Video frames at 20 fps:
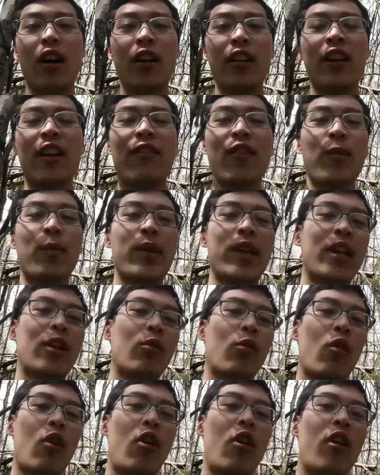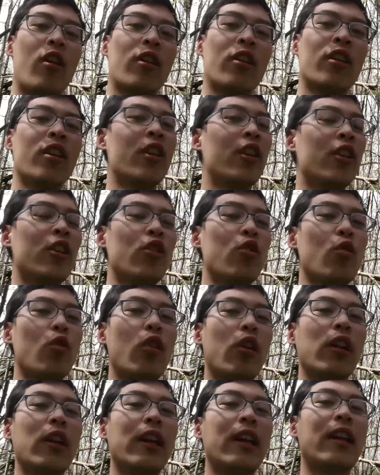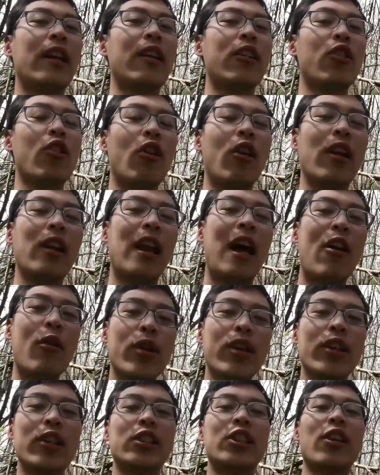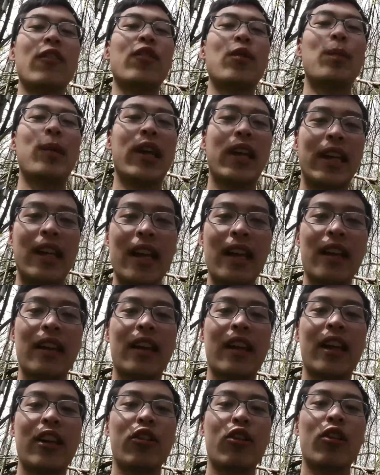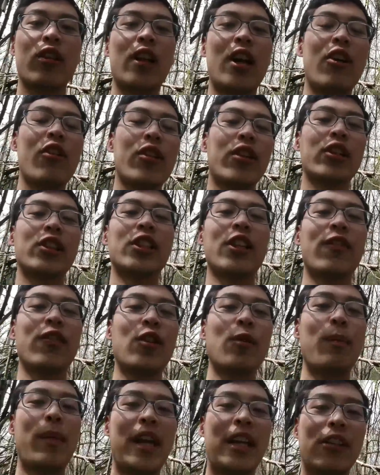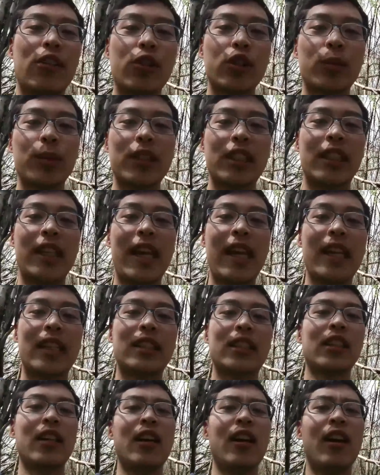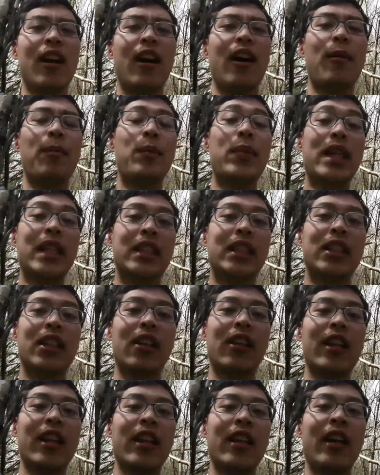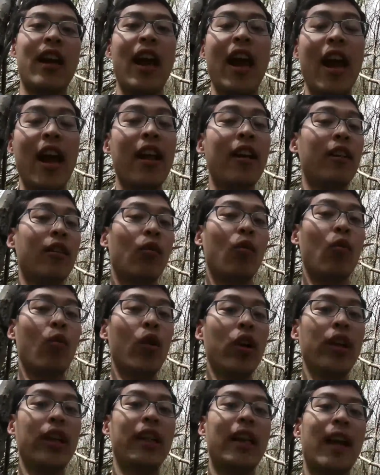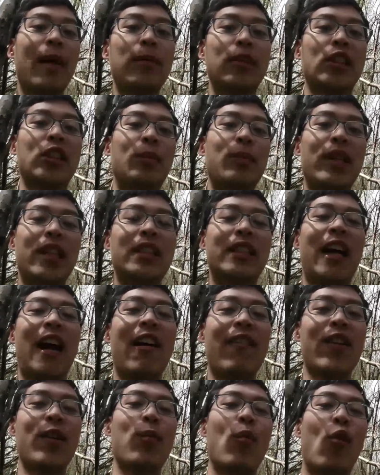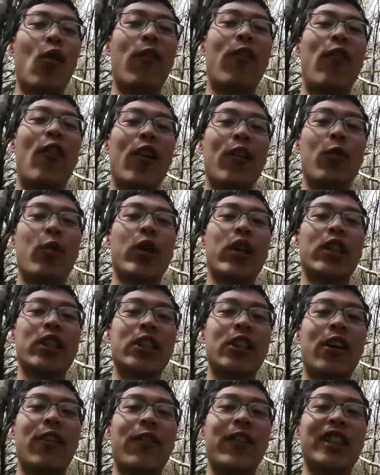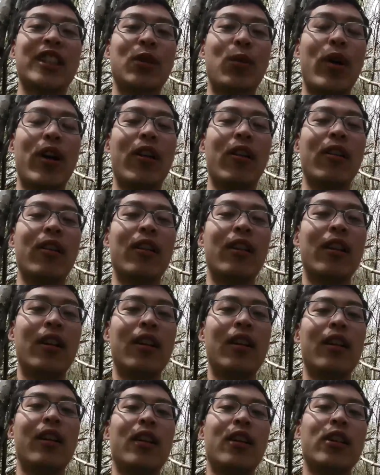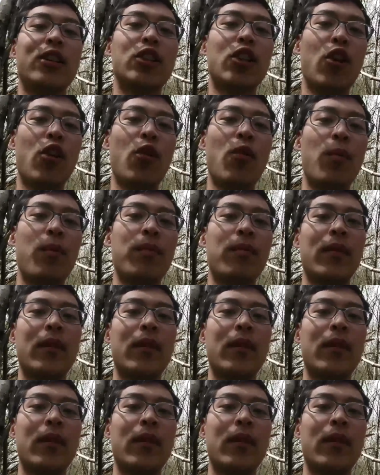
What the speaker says: never being wrong, you're allowing yourself to be a kid again. You're allowing yourself to make those mistakes, be silly, and really that just means having more fun with yourself as well. So